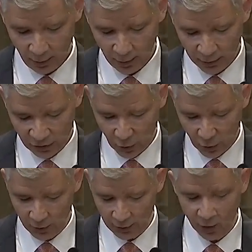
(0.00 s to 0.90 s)
a
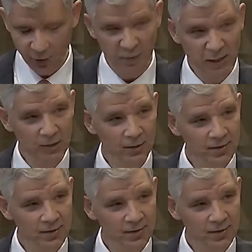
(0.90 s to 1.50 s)
historic Armenian